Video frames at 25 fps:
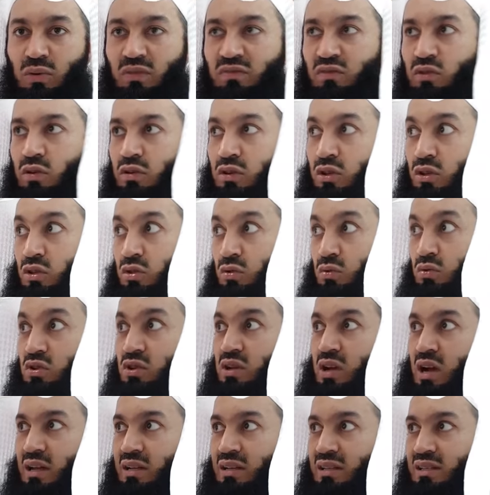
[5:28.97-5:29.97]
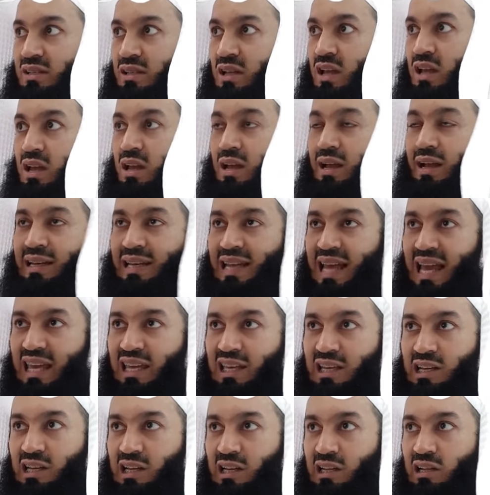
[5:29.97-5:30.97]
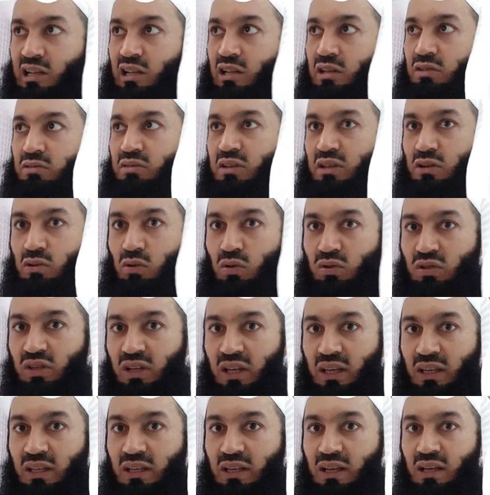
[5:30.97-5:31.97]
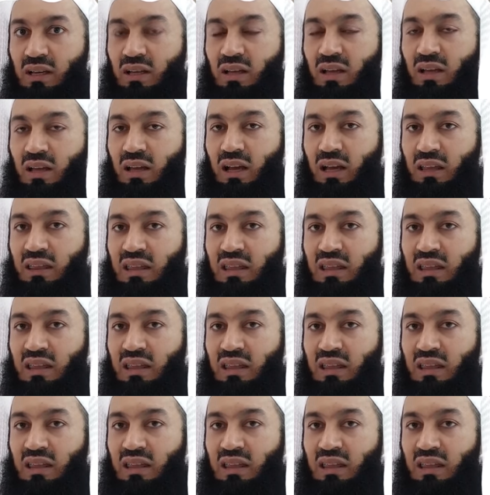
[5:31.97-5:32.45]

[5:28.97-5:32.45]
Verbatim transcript: We've got huge gardens, an acre, three-quarter acre.